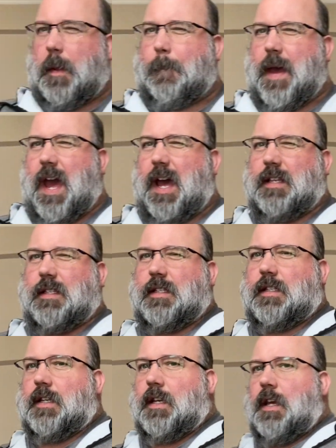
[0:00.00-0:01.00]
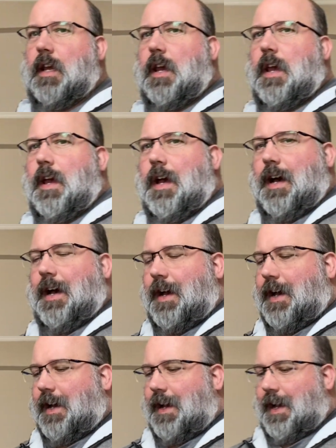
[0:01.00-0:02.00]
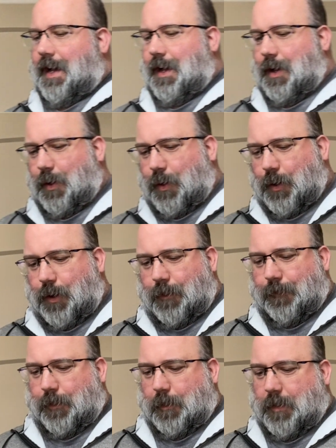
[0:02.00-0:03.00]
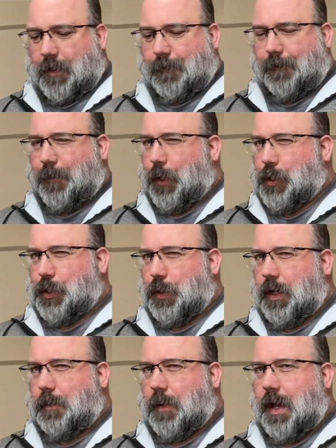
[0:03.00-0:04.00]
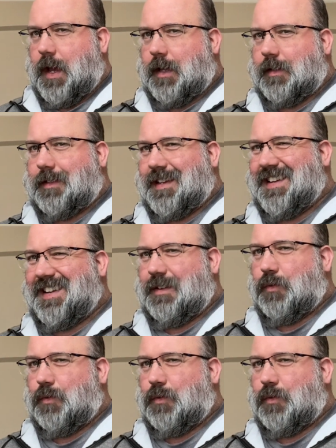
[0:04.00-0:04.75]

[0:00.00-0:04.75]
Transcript: past, uh, or from the futury past. Uh, it